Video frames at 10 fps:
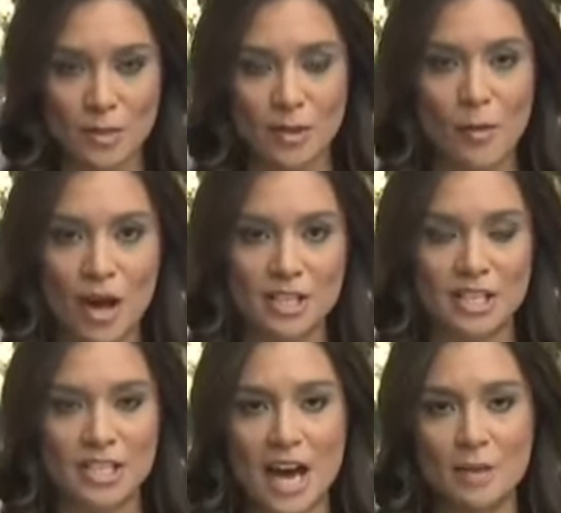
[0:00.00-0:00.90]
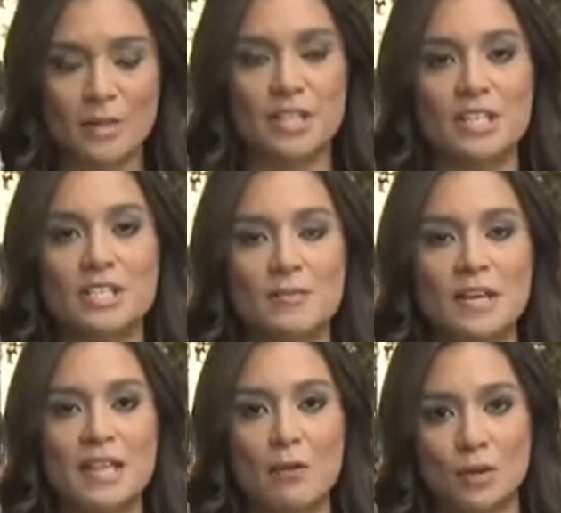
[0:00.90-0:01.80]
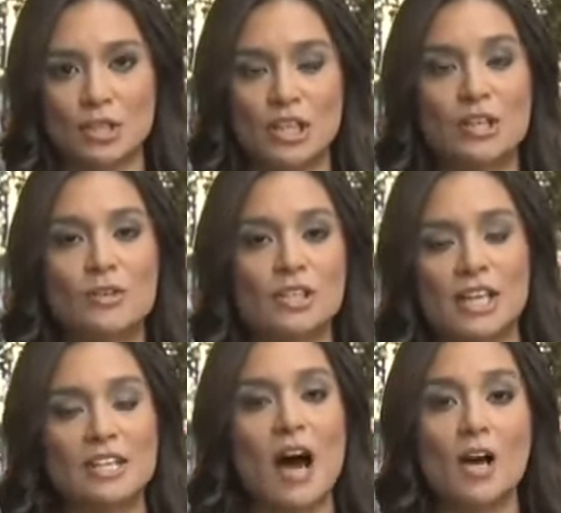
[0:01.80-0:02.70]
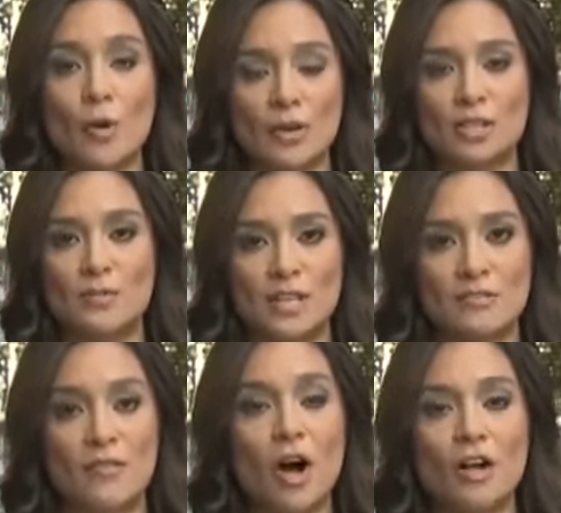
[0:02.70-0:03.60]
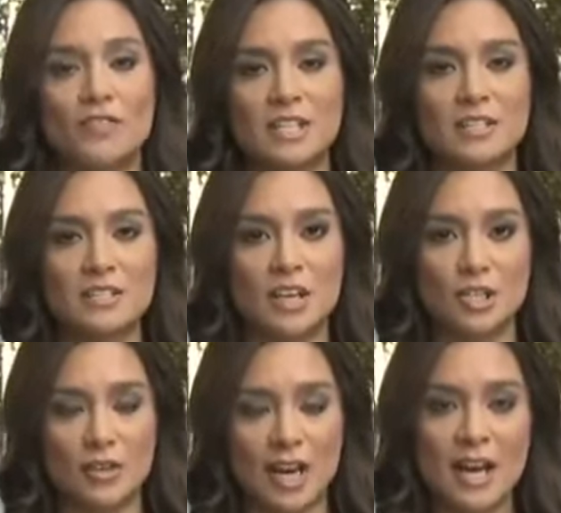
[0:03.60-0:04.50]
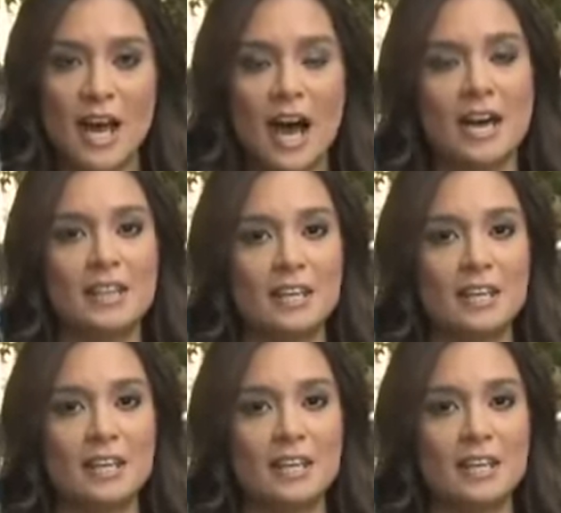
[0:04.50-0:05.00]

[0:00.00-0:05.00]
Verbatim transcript: to be winding down, but that doesn't mean that we're literally not going to be involved in this country. I